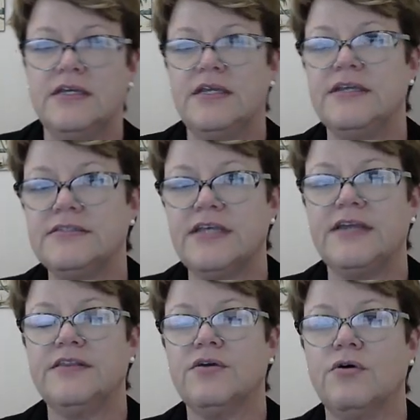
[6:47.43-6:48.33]

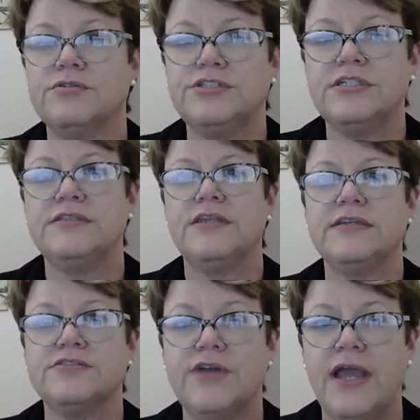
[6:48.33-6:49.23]
Inside the Golgi,
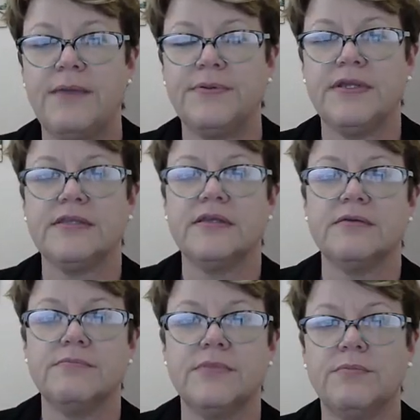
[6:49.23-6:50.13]
things are happening. The
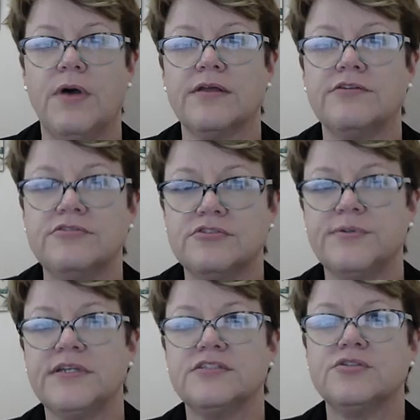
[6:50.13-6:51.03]
molecules are
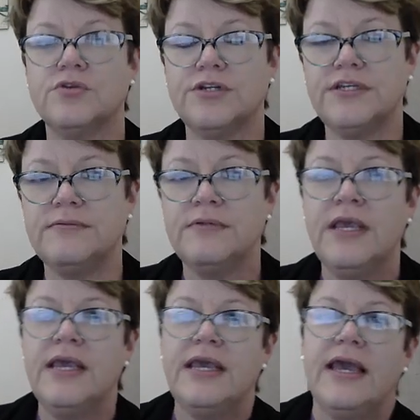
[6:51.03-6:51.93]
being sorted.
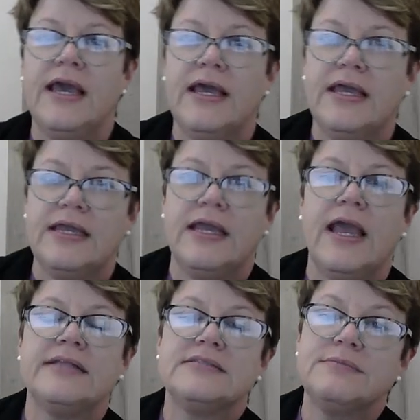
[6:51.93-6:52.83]

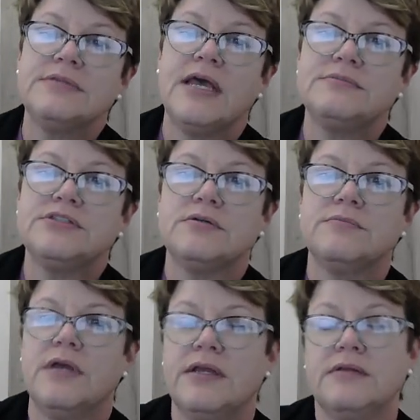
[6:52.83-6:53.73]
And sometimes
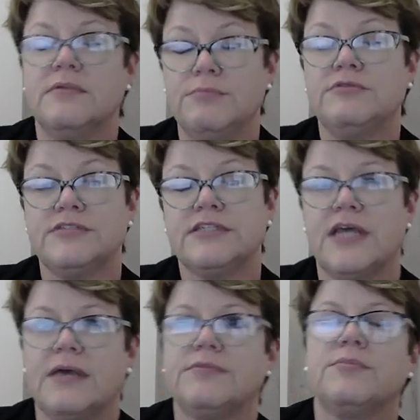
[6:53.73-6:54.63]
and most of the
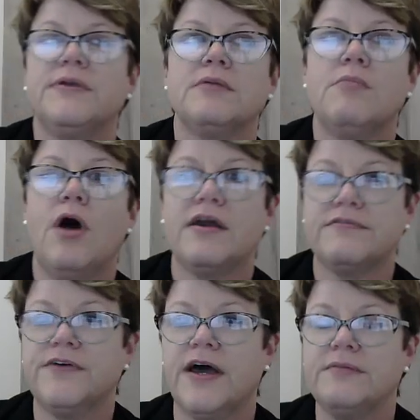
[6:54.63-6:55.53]
time, they're being
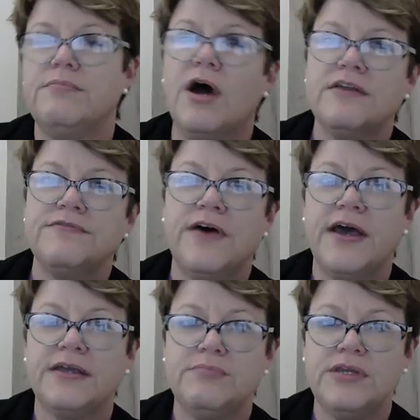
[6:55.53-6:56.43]
modified.
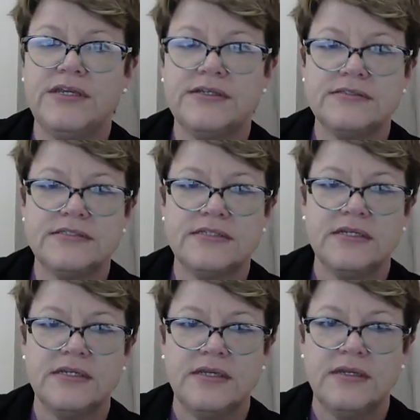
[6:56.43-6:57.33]
Modified means
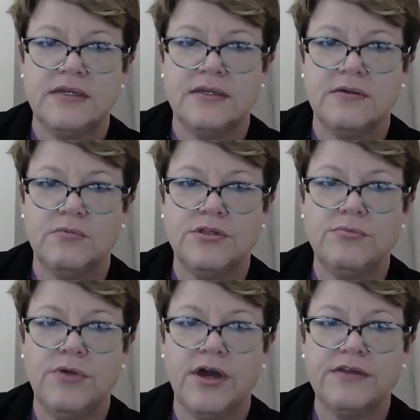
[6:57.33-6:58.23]
when you
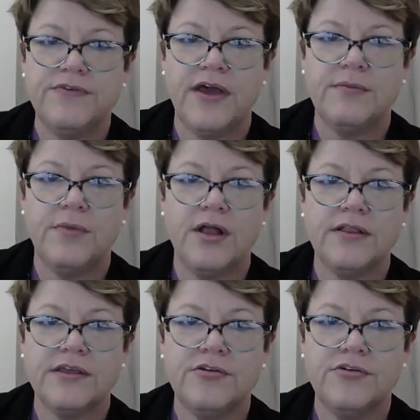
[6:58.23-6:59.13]
modify a
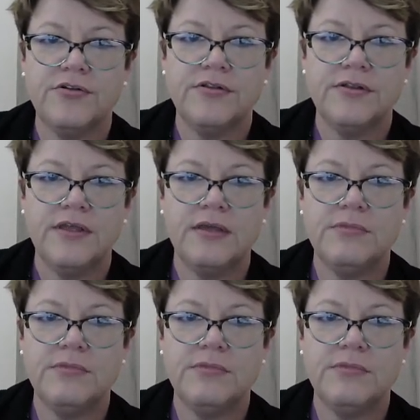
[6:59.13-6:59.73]
molecule, it